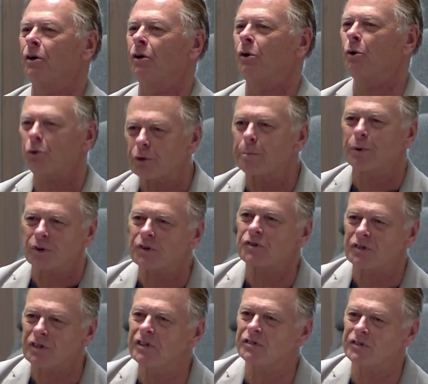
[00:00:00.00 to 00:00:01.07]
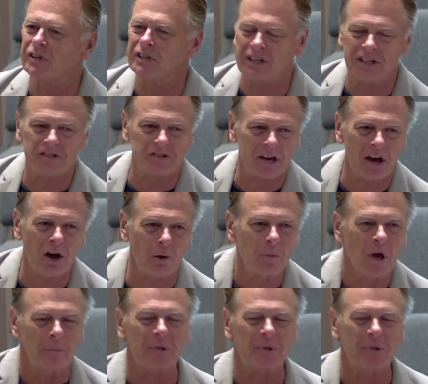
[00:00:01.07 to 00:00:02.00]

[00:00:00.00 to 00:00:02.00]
who the person is that needs help.